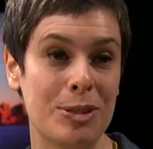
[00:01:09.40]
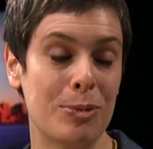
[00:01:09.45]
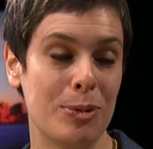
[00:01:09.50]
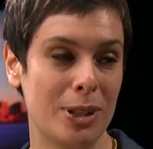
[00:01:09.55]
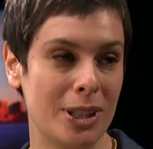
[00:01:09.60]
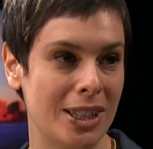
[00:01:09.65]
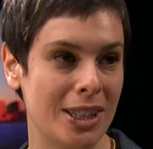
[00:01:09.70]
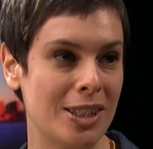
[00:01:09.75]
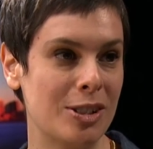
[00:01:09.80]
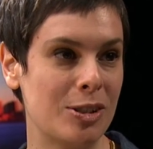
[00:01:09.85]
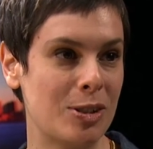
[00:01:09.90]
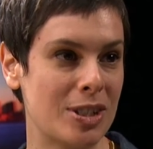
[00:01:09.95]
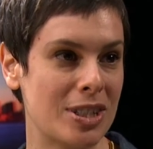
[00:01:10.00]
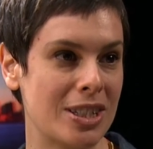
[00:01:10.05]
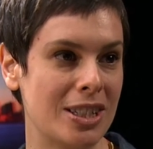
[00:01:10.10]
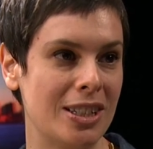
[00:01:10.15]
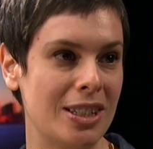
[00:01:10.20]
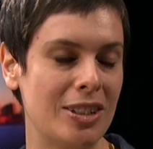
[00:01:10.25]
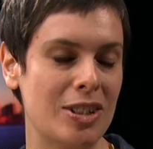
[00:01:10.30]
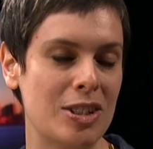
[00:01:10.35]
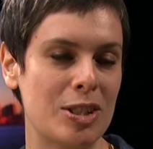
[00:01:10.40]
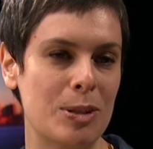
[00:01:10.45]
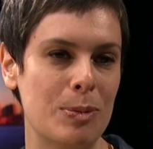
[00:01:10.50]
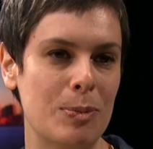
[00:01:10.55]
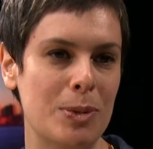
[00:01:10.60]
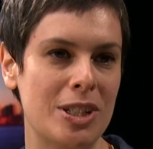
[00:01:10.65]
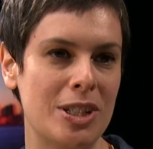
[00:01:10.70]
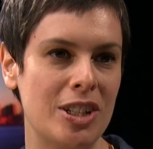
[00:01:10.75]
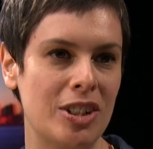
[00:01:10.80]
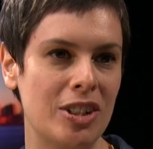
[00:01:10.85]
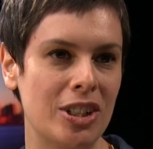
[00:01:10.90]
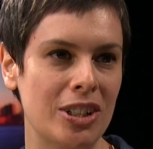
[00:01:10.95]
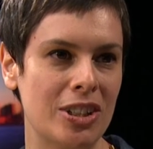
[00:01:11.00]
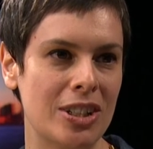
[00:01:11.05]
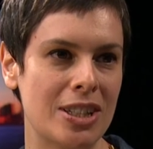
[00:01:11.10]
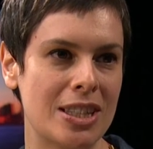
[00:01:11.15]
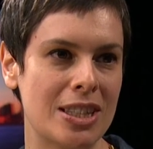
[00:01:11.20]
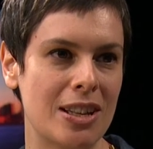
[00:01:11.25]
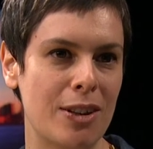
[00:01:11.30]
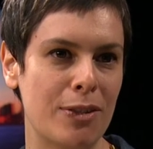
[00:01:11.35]
really interesting because the material
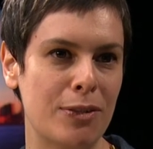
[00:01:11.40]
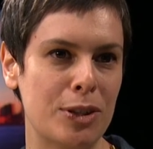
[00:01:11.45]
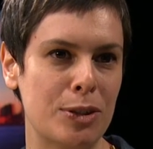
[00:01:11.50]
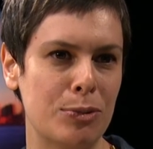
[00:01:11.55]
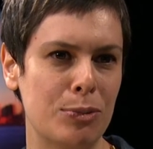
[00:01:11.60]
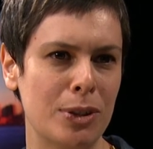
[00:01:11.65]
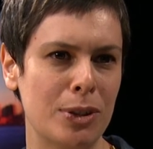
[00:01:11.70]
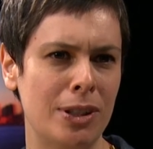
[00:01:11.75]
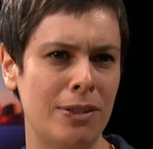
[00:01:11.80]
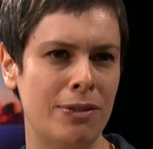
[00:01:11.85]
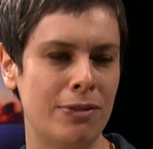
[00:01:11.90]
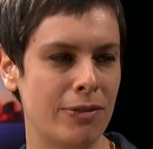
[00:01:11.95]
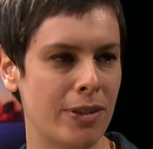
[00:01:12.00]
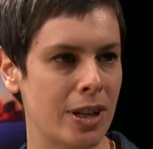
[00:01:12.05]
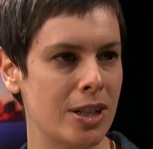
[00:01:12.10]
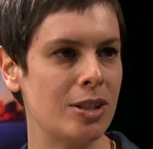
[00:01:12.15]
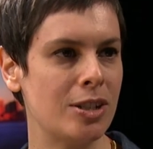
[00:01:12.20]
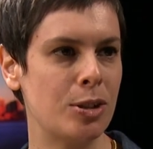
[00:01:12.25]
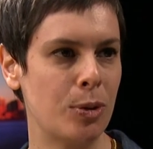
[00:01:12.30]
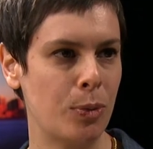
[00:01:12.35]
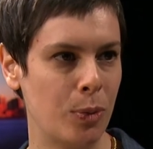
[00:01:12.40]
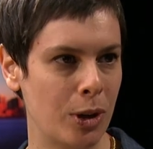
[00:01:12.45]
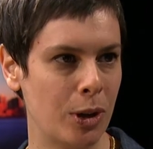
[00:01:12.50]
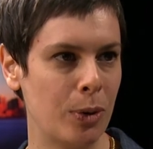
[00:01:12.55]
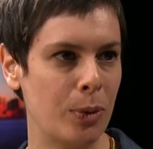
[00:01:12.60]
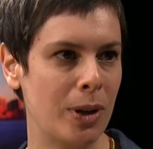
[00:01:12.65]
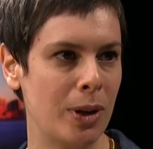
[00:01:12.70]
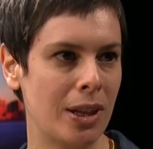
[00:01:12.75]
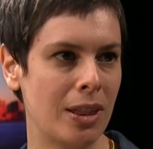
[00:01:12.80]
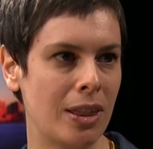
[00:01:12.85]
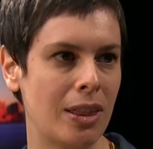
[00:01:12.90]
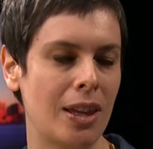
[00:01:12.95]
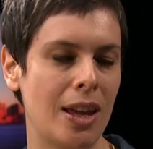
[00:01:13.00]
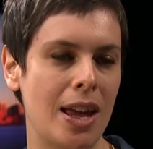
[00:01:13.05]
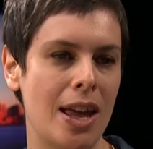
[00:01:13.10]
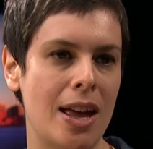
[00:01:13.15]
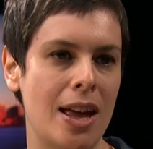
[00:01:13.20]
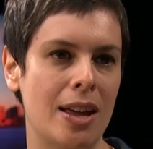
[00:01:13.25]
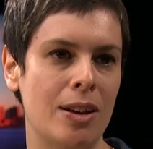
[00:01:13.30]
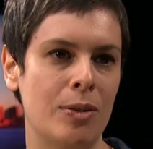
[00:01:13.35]
itself is really fun to work with. Really?
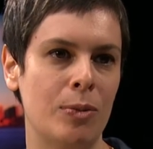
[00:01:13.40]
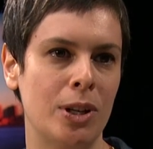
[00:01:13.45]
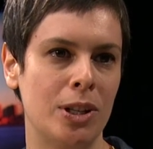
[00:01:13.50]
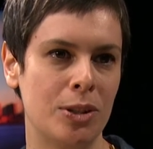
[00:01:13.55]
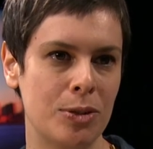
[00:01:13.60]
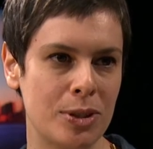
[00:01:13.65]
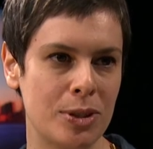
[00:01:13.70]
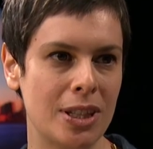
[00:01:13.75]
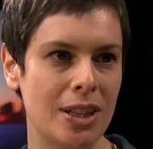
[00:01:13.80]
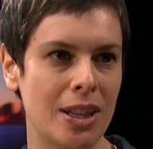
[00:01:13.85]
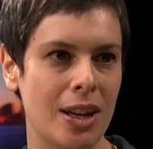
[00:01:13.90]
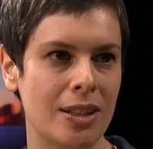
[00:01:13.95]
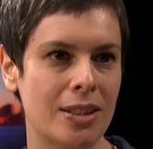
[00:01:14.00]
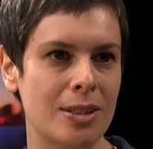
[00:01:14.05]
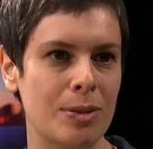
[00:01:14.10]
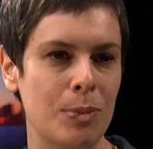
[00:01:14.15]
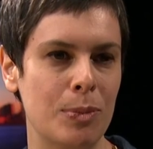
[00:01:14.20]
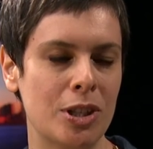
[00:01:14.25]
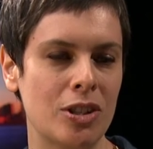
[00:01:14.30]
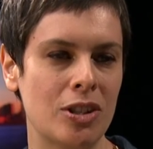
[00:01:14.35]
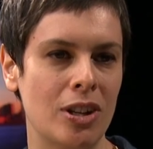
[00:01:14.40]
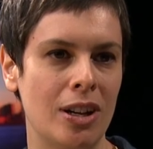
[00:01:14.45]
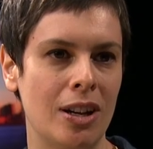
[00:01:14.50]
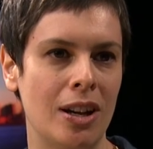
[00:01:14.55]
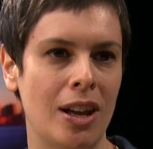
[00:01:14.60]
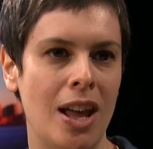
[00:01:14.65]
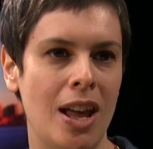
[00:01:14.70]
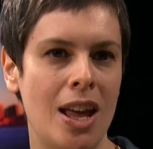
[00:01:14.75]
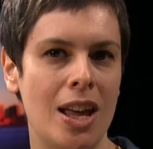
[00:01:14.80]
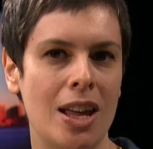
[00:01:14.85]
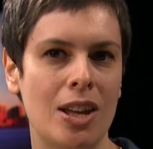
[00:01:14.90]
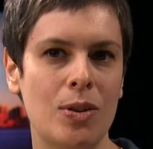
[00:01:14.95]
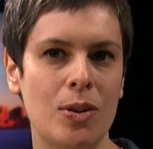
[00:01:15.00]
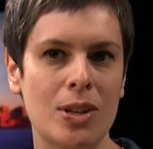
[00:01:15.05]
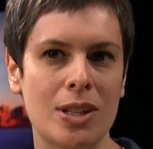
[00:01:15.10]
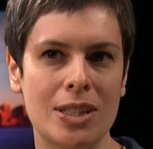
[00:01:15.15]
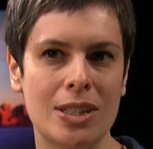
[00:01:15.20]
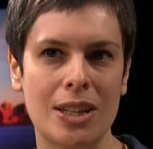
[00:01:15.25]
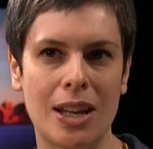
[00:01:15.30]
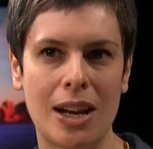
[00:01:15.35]
And when you see the exhibition, you
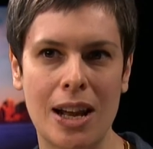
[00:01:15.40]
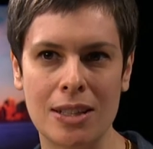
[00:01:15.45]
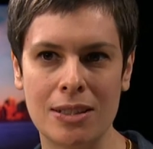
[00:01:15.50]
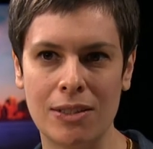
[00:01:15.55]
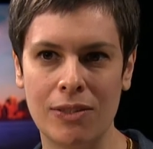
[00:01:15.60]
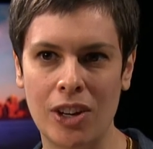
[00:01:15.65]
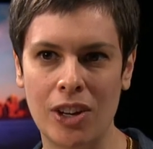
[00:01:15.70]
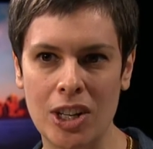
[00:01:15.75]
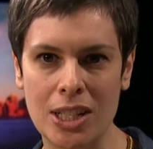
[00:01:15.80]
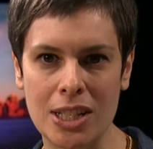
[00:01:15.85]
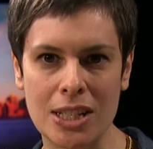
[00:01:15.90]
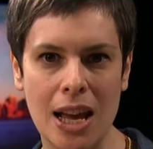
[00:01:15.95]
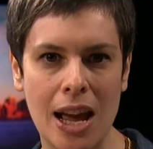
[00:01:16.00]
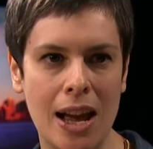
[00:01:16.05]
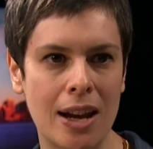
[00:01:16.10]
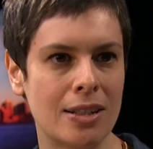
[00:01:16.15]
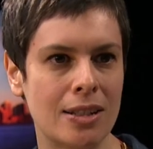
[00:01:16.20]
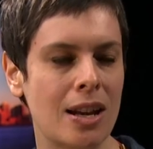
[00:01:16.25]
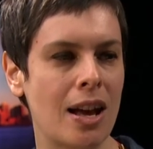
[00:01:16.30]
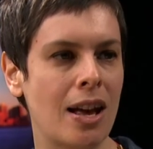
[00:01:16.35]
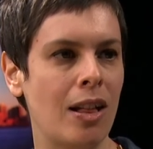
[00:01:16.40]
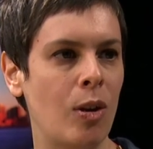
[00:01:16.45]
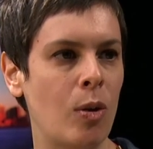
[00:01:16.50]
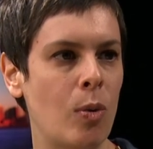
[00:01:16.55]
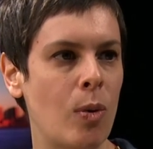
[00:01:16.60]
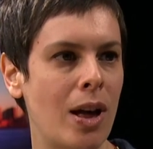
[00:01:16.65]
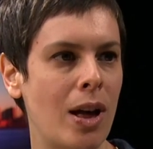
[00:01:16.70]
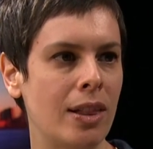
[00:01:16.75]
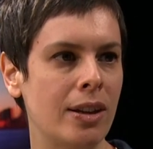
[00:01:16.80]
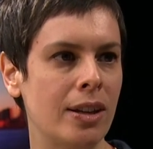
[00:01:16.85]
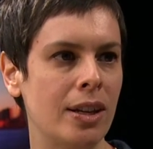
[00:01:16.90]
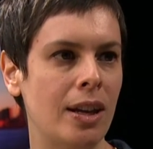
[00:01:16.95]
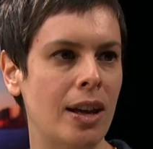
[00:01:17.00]
can see it has a very tactile quality.